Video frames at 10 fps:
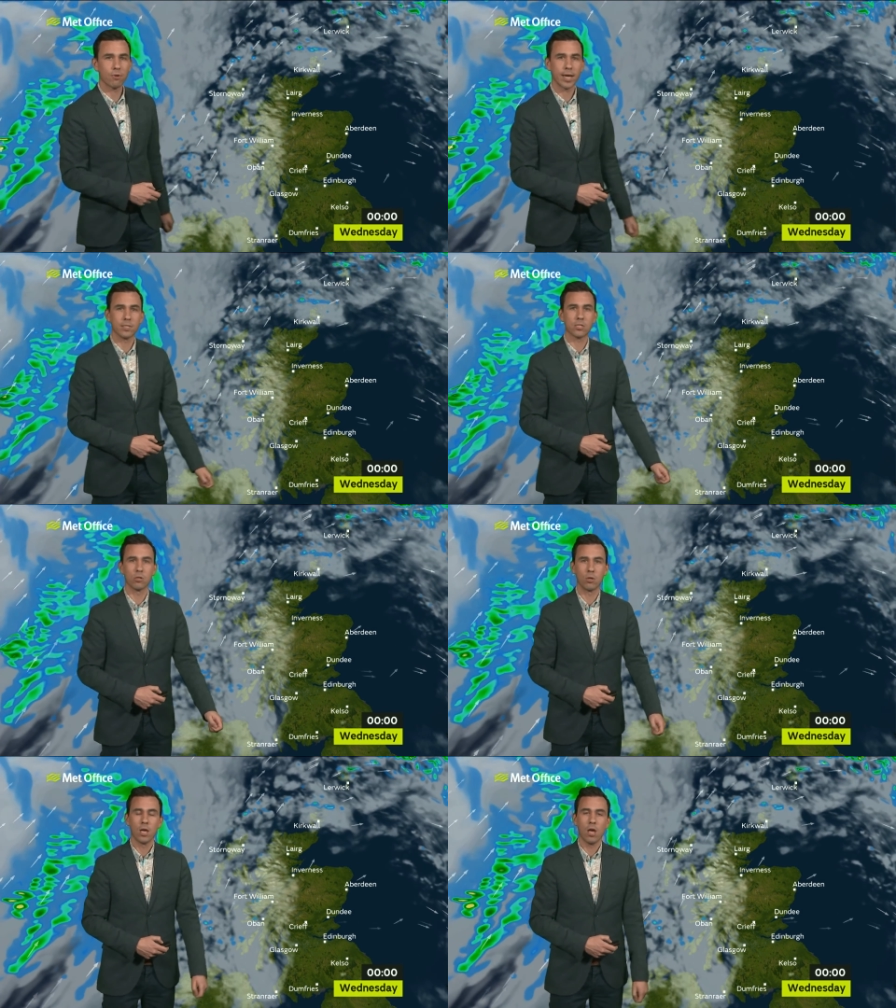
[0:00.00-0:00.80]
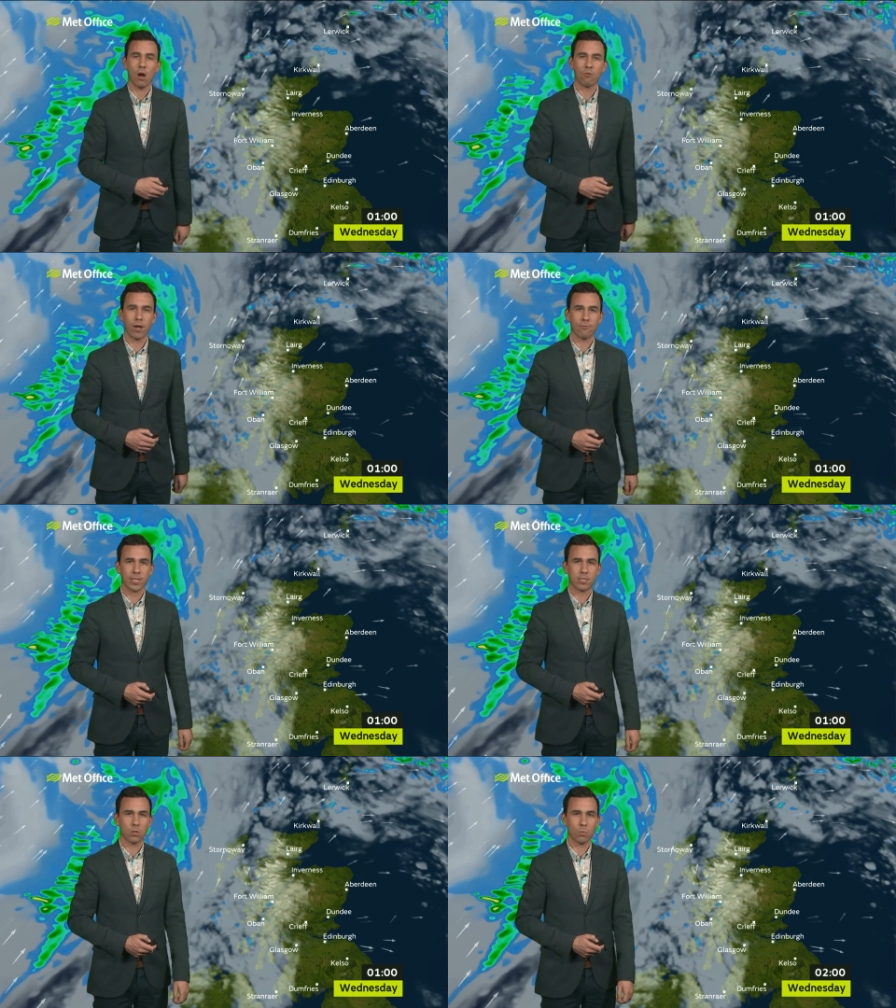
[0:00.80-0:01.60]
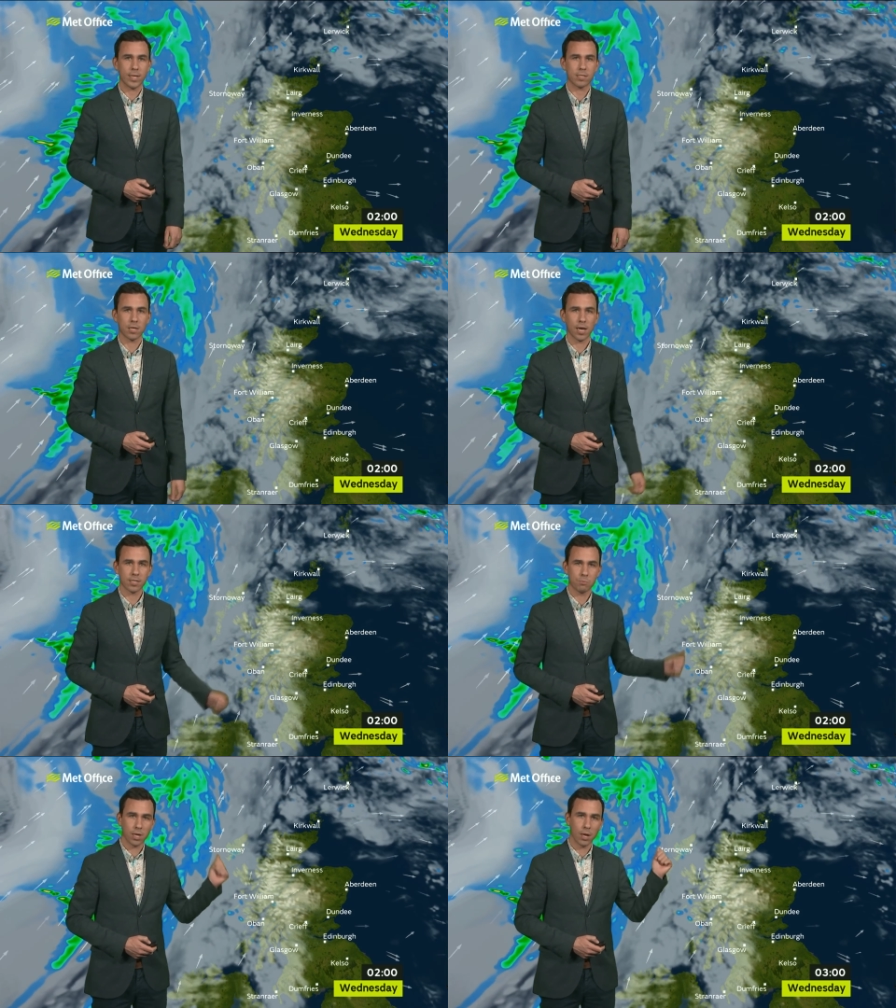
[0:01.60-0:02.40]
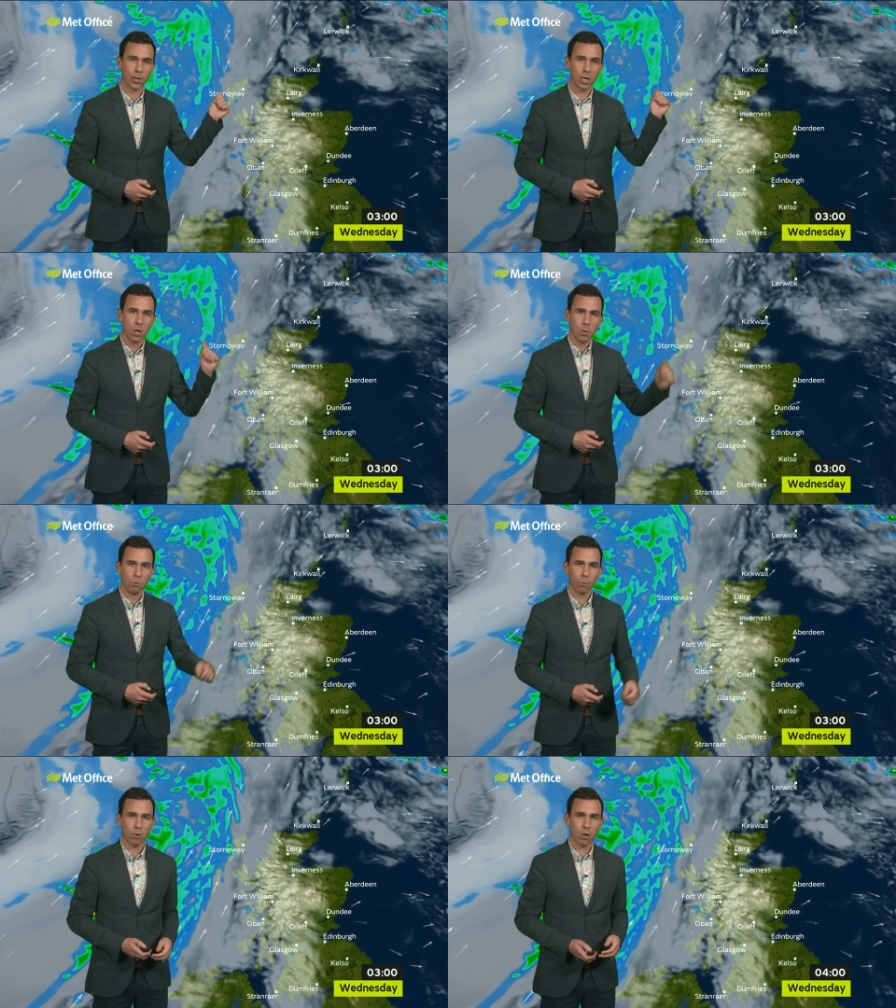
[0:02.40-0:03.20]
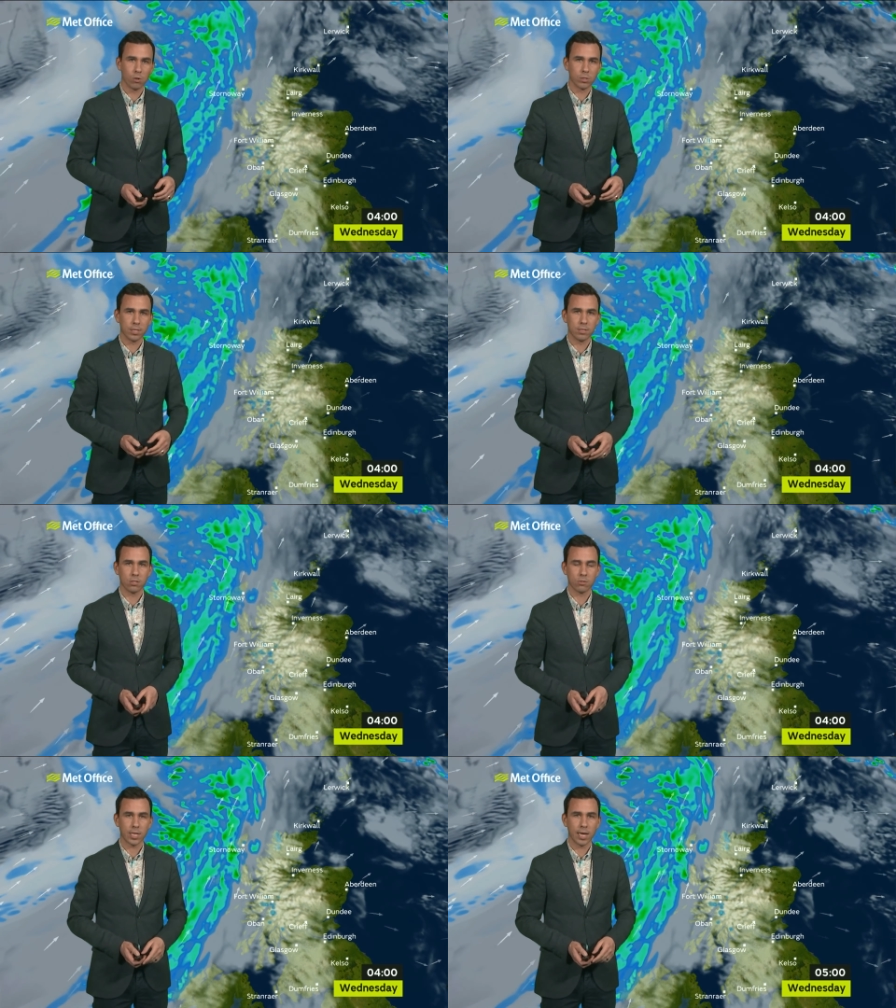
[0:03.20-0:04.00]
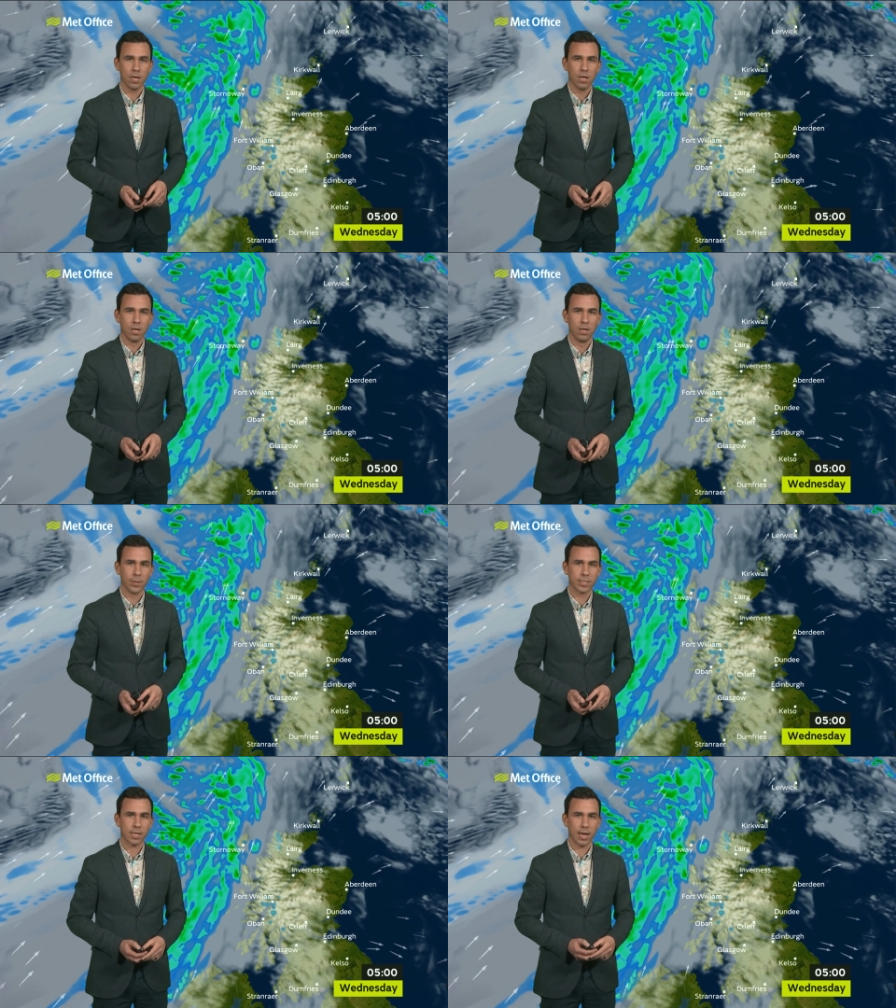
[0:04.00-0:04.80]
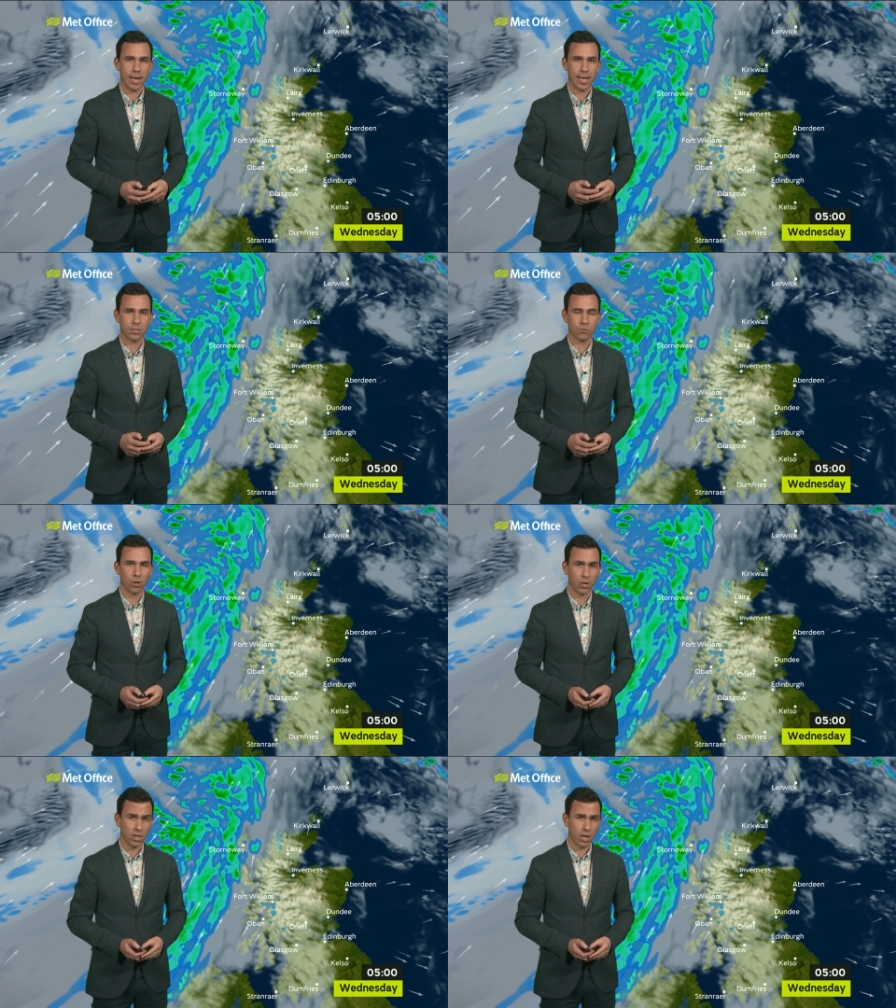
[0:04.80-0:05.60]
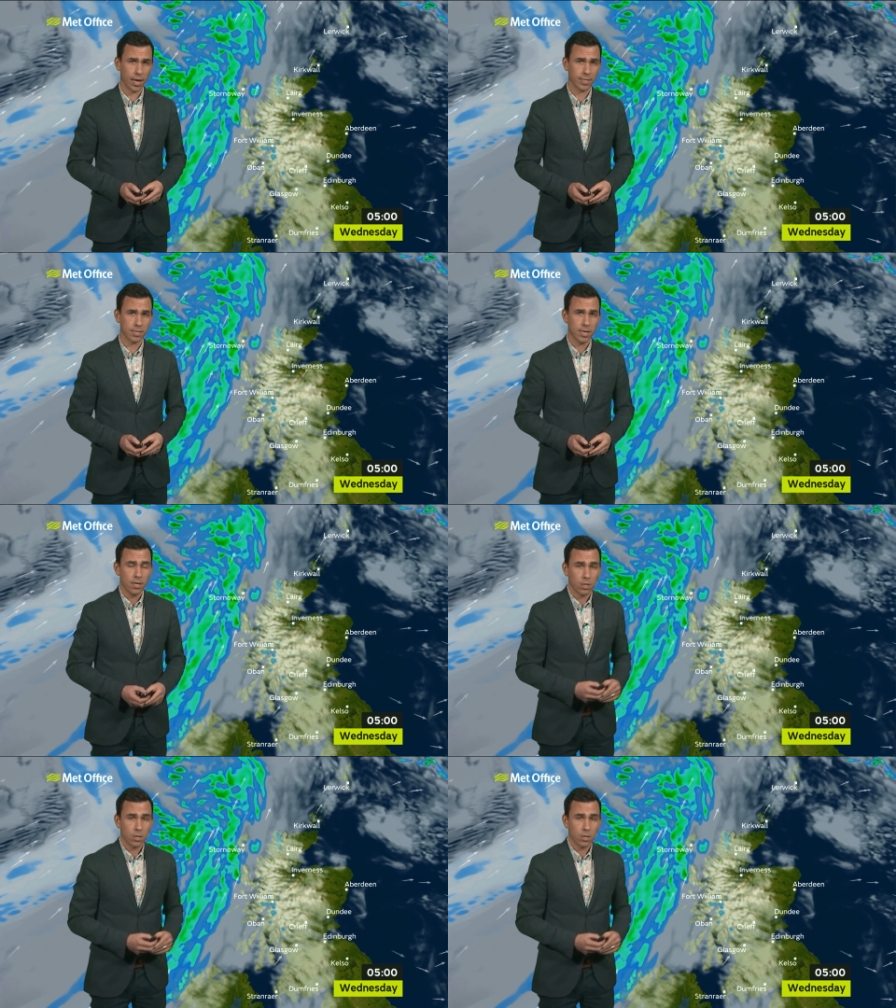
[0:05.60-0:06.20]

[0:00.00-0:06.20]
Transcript: of rain soon arriving into the Western Isles, becoming more prolonged into, say, Lewis later on in the night.